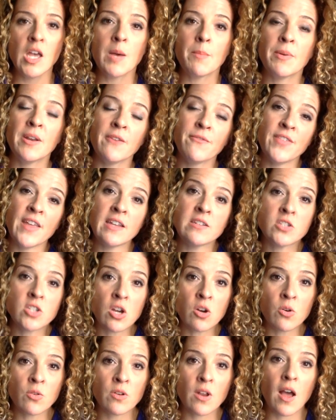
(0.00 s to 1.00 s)
but if they
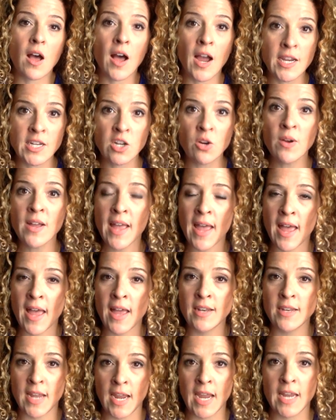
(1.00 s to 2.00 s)
don't, I'd go
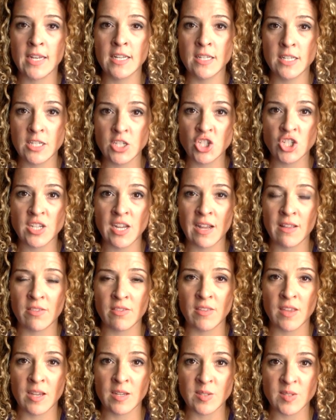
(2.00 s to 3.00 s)
ahead and initiate
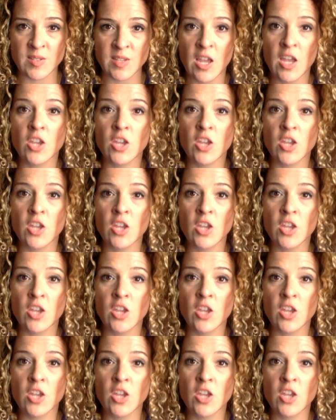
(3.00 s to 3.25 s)
this